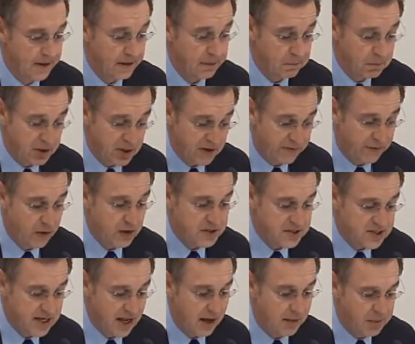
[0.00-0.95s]
But the first
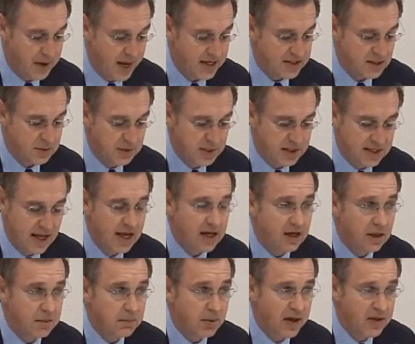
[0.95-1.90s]
step has to be
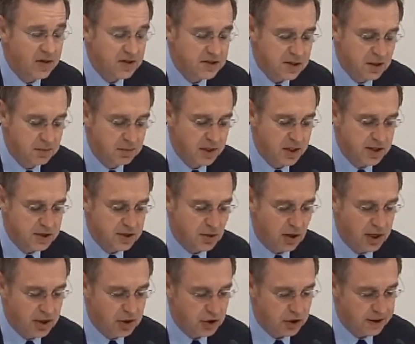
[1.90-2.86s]
taken by this
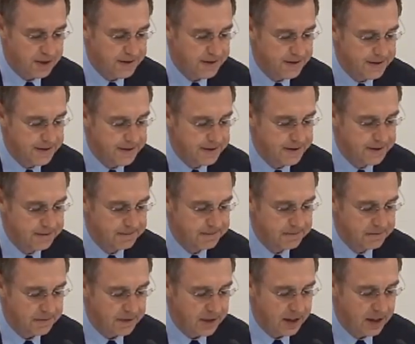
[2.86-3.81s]
administration,
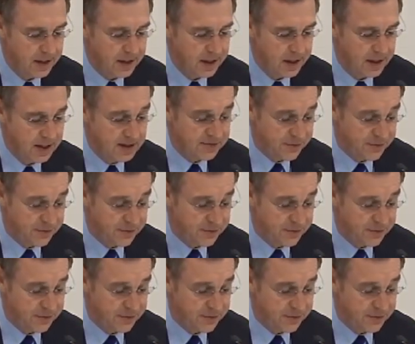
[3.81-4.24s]
is